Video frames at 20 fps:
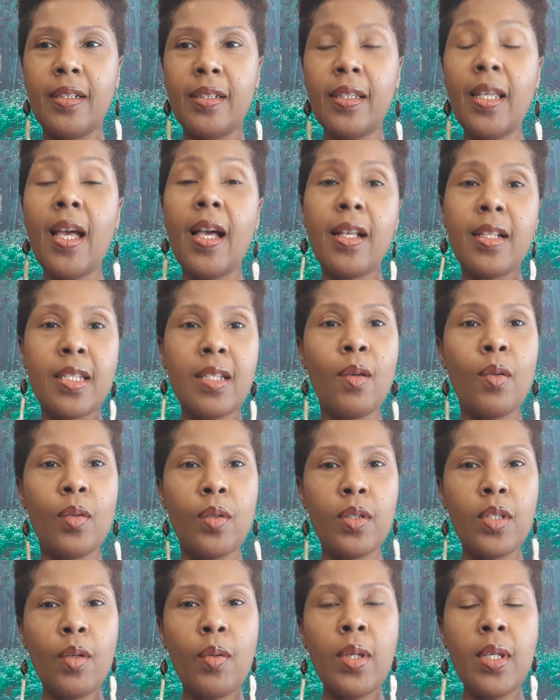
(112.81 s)
yeah, so
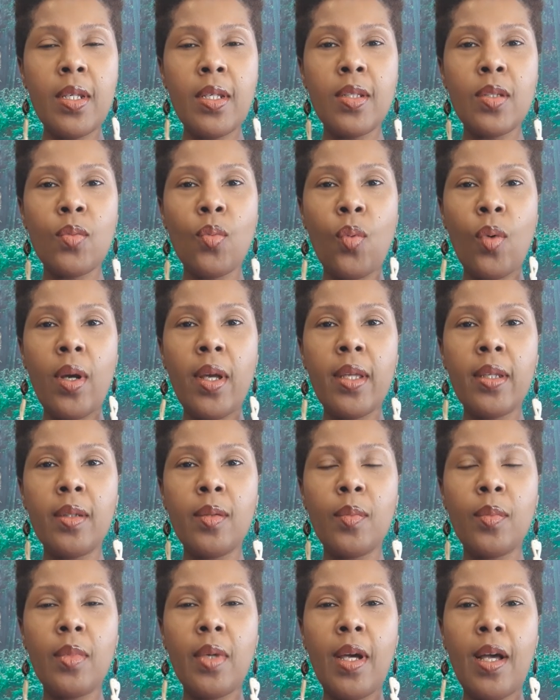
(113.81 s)
so he's
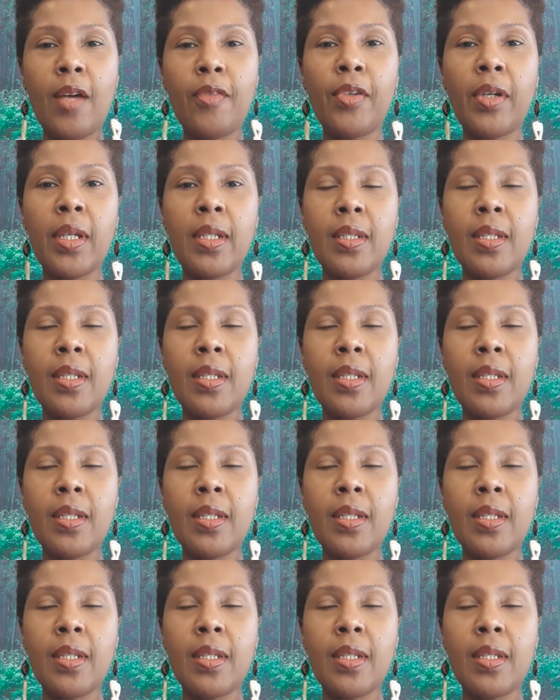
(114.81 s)
one African